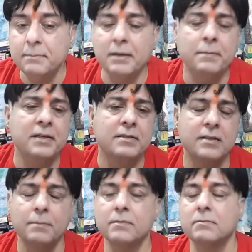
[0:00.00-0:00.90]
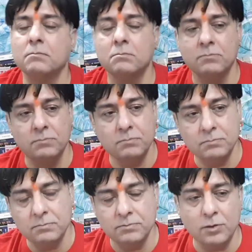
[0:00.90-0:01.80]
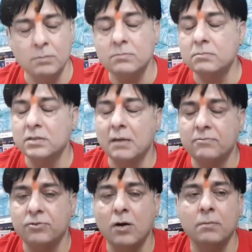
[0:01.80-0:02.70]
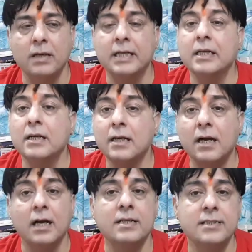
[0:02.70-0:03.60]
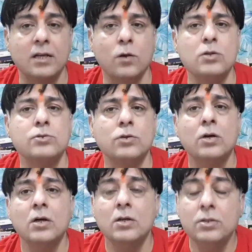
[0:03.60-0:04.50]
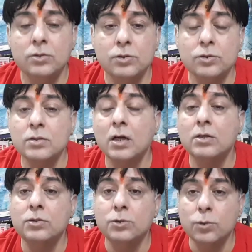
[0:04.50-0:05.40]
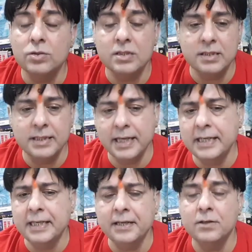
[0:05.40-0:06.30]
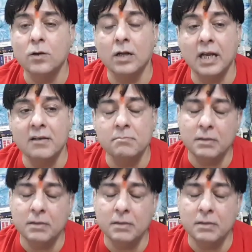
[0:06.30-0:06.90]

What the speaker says: maybe some from some form, like Ganga Jal also you should use daily in your life.